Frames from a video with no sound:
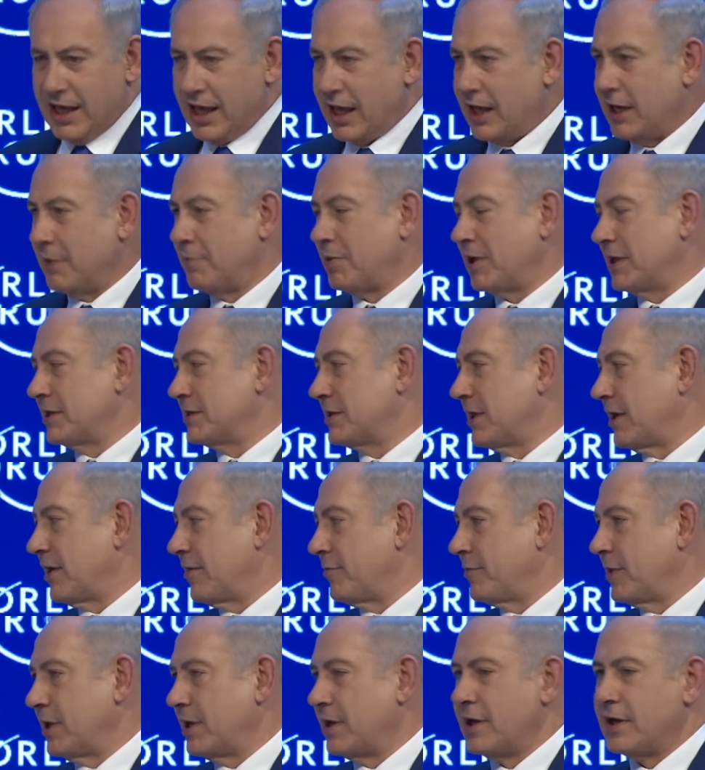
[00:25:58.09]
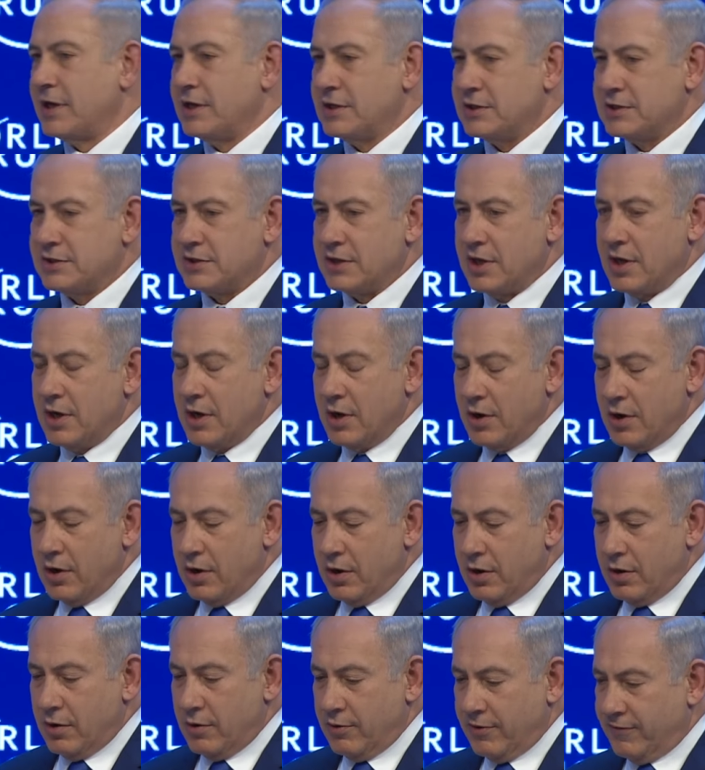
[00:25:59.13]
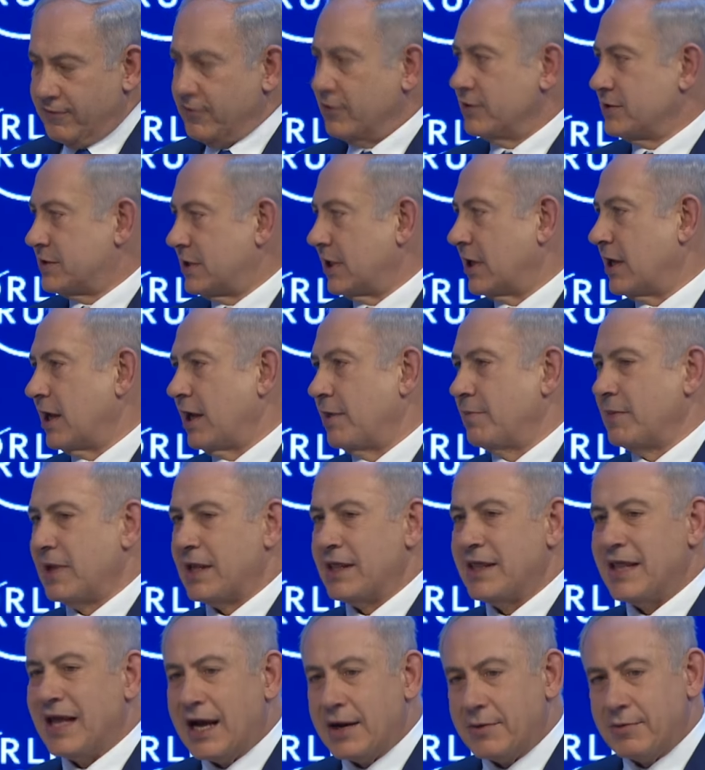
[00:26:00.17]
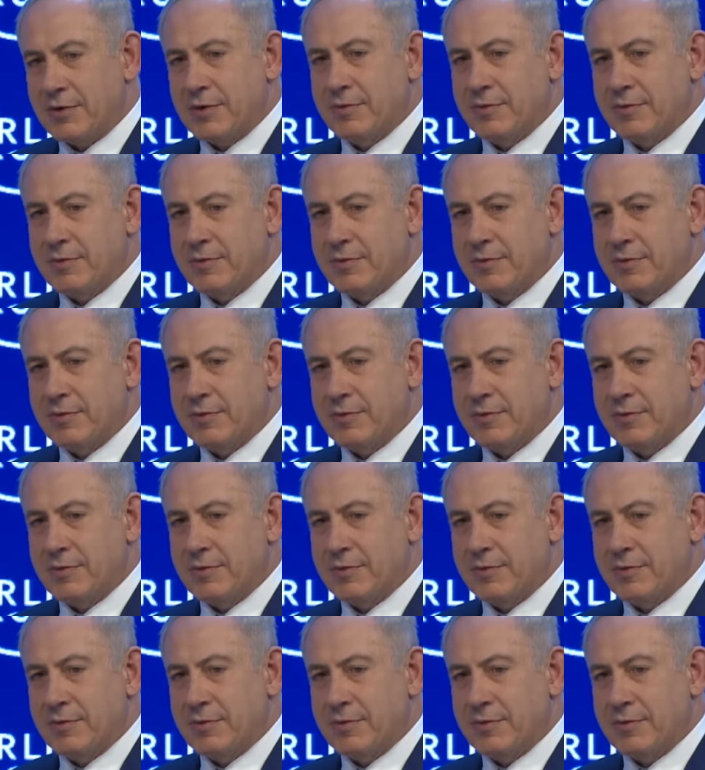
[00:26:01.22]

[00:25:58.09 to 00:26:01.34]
any place that I've been, and he's refuse to come, and that